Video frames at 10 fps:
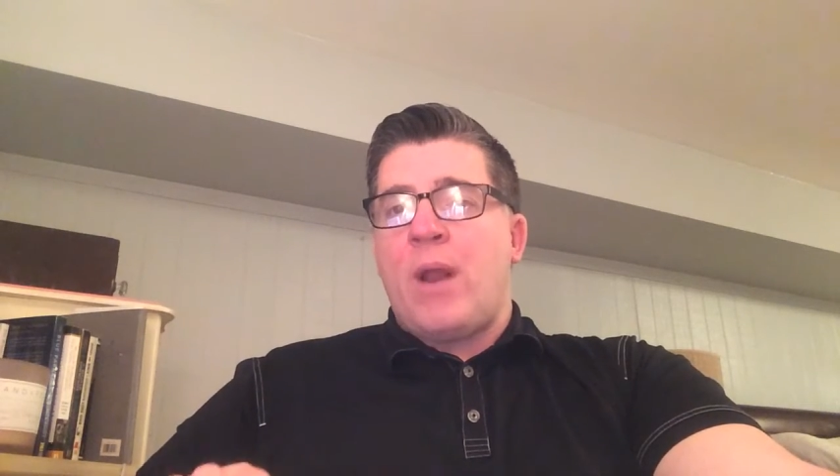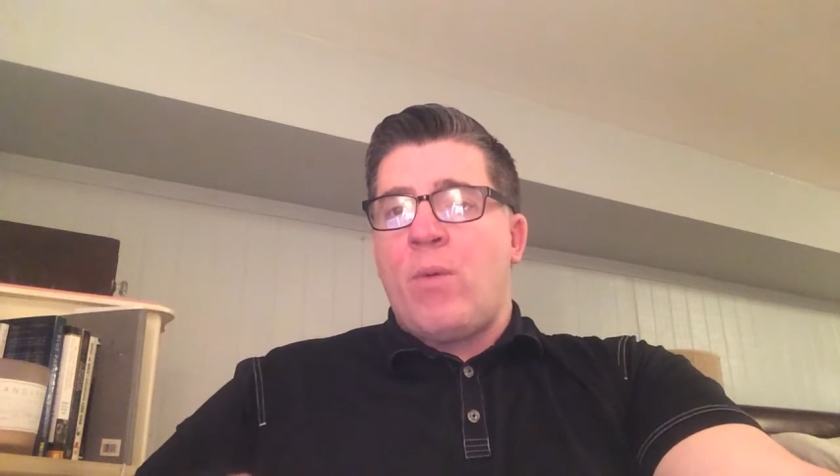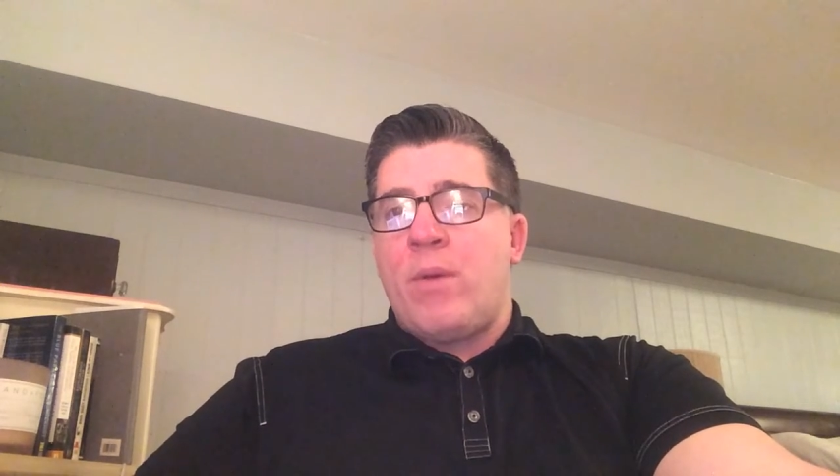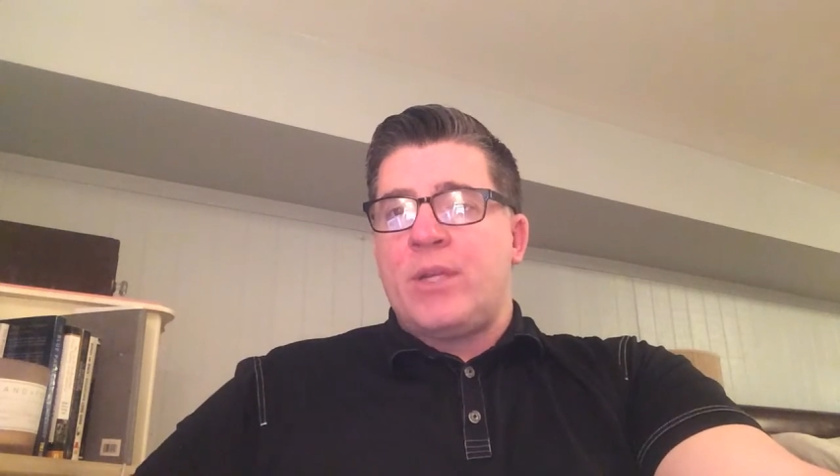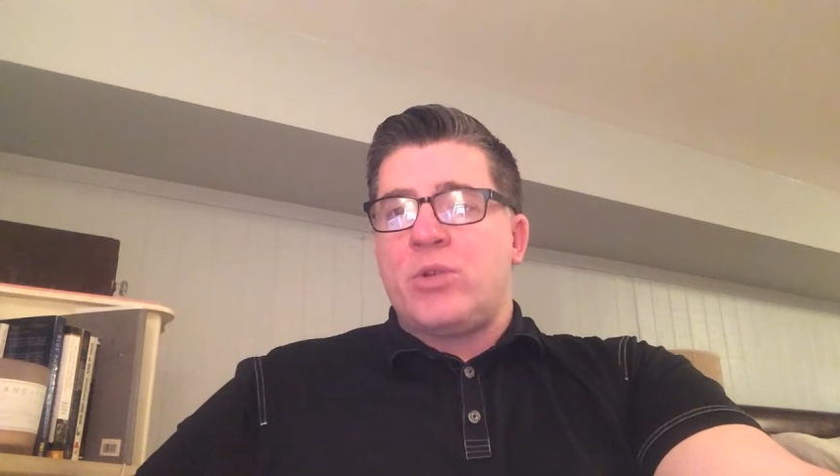but I
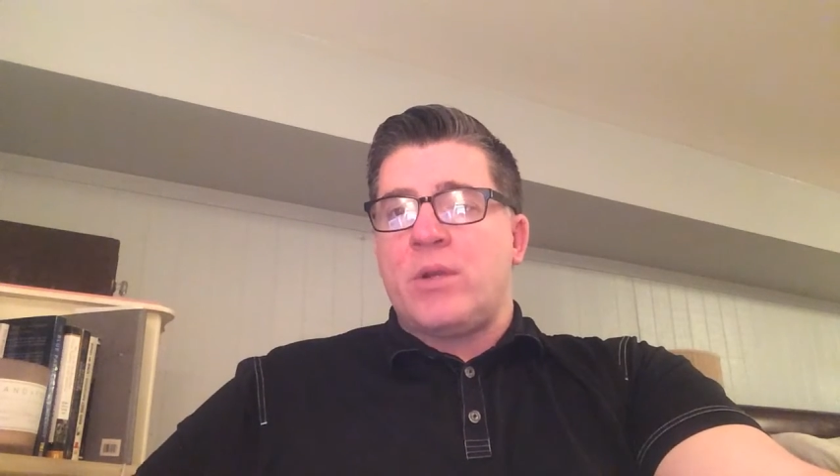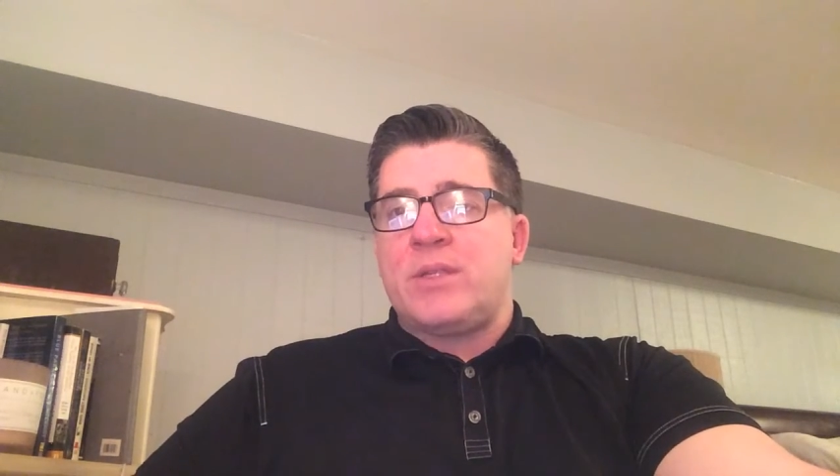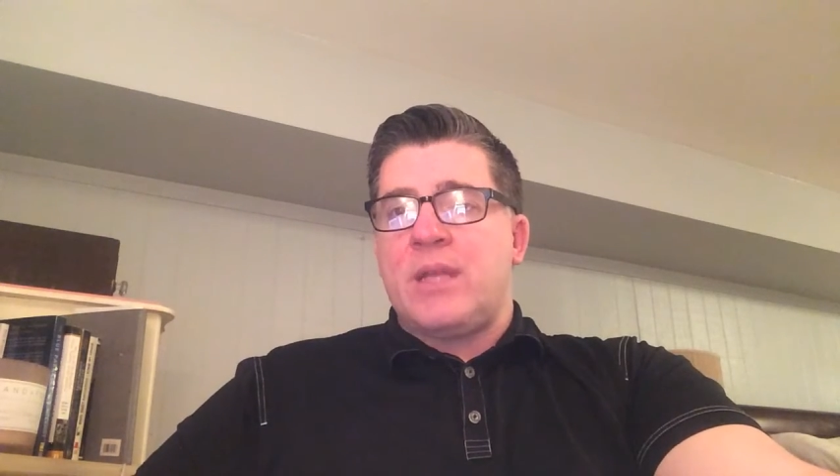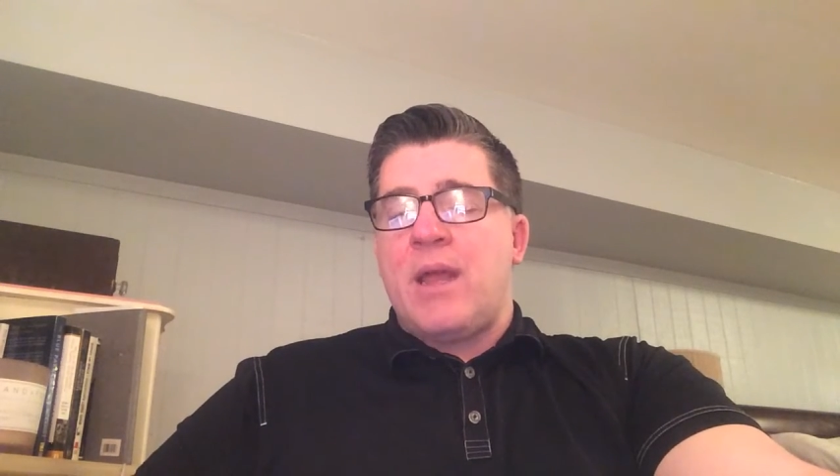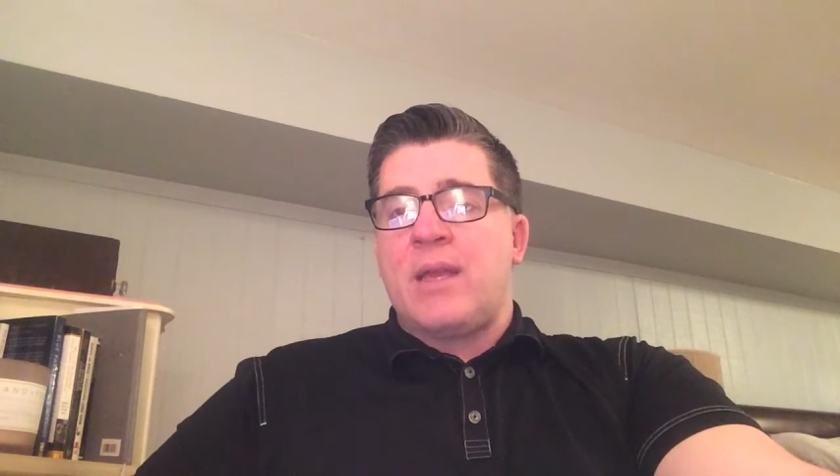want to make sure I
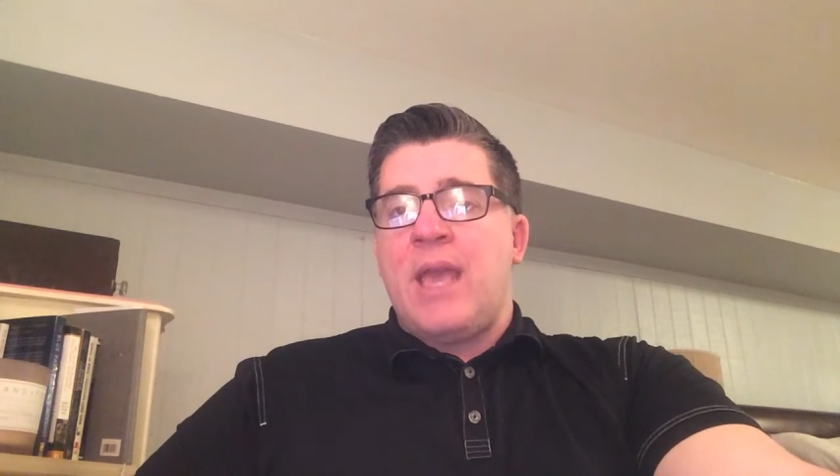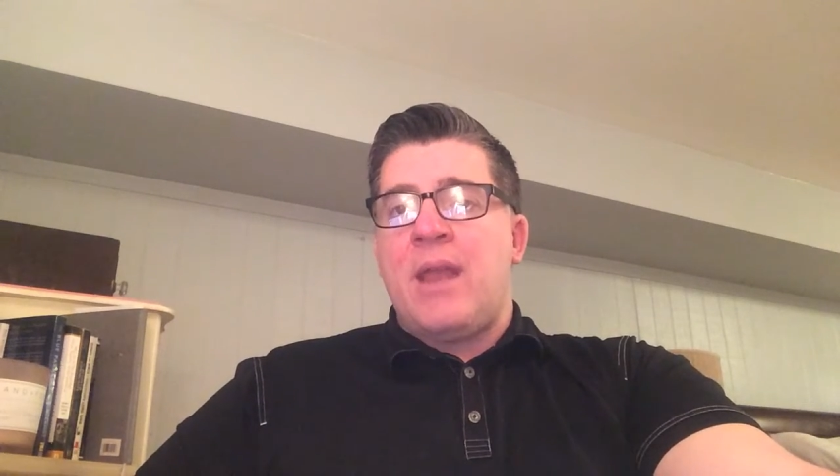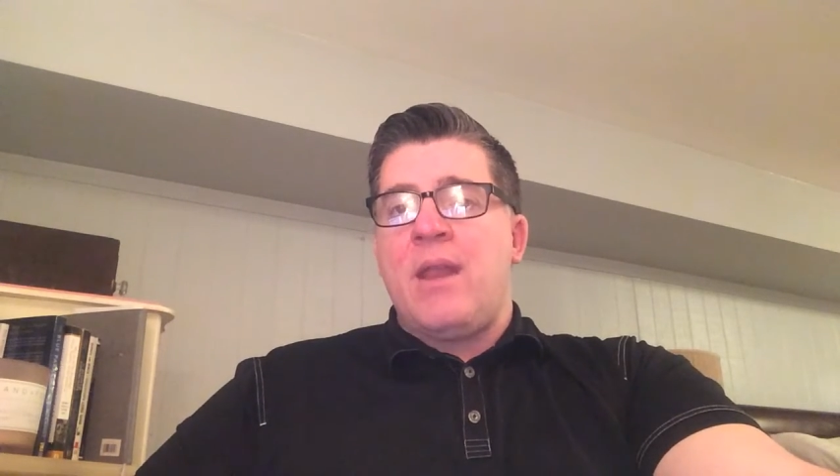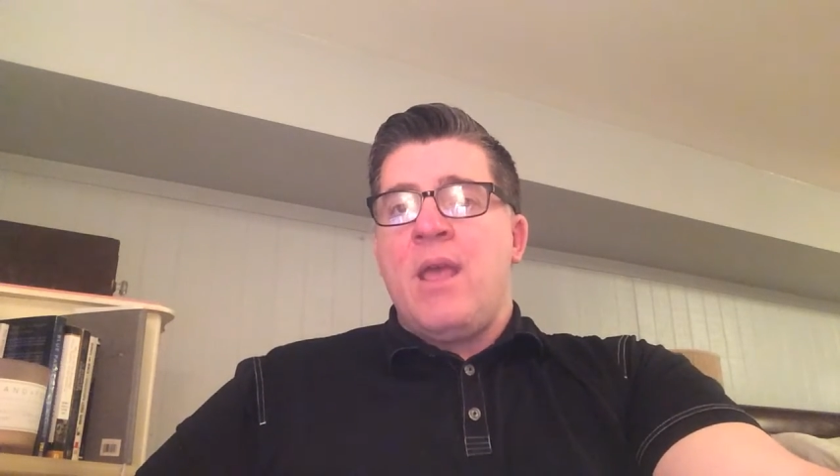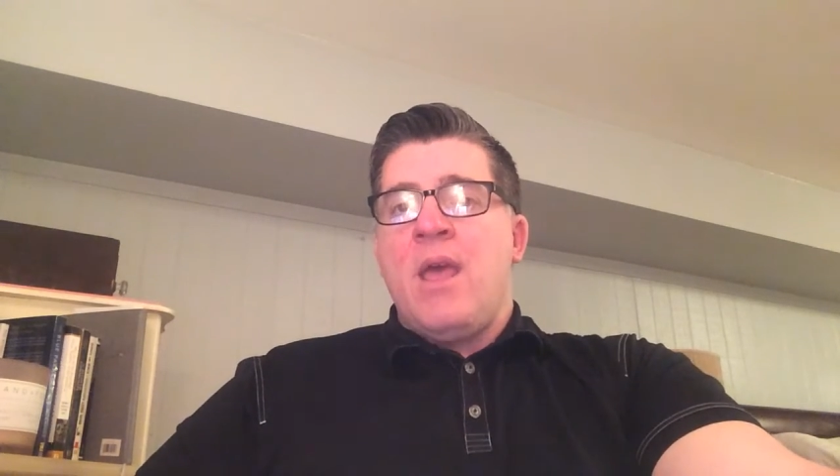send out
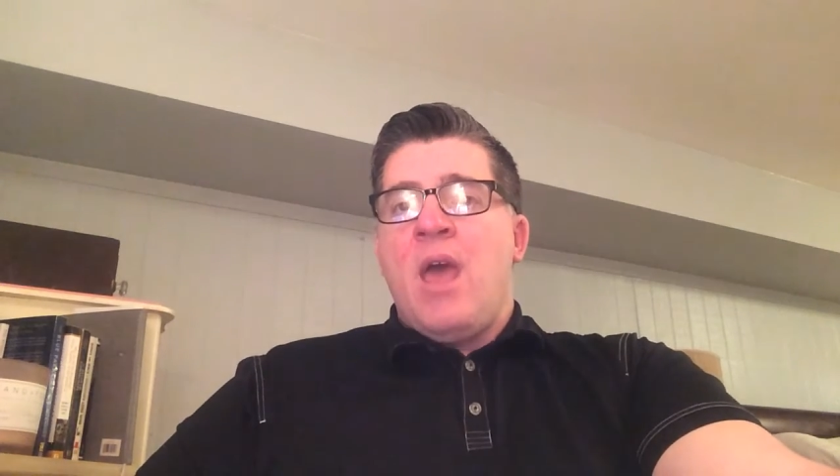again